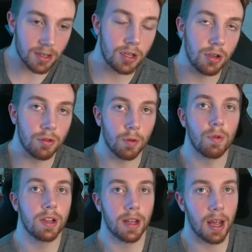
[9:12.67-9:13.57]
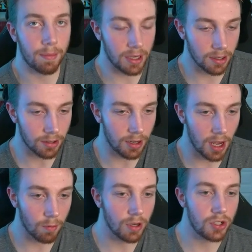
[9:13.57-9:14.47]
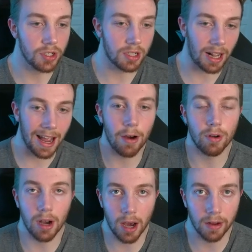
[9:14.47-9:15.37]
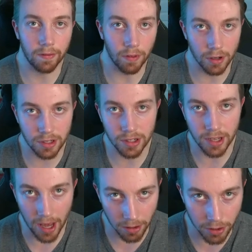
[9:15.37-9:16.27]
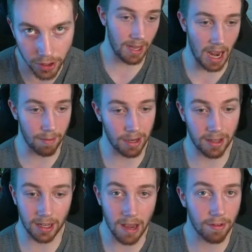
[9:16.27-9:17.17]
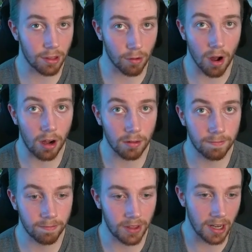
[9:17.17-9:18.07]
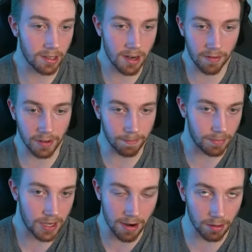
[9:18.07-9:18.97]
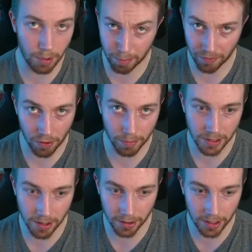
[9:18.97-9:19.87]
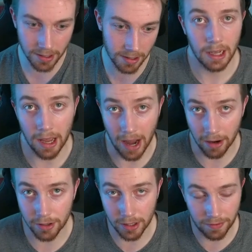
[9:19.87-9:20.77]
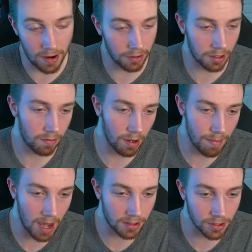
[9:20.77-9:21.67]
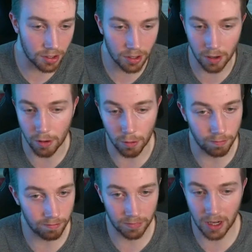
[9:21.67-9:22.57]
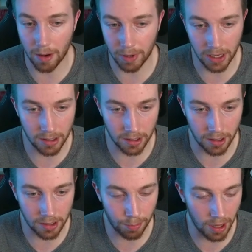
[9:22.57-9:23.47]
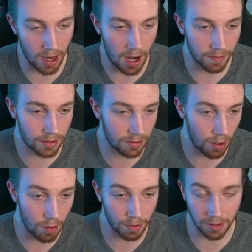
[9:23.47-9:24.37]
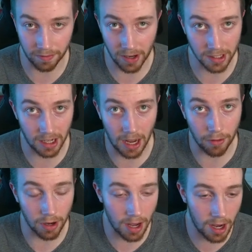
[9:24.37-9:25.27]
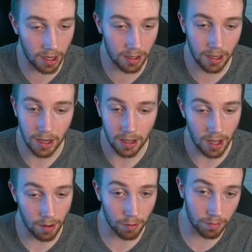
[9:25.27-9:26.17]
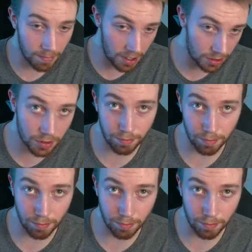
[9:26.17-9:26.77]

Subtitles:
to the one that happened yesterday, which is Cloud9 versus Energy. I mean, they gave it their all. They didn't have a terrible performance on this, and Energy is very good at rematches, so coming into this playoffs, hoping to face Cloud9, they were much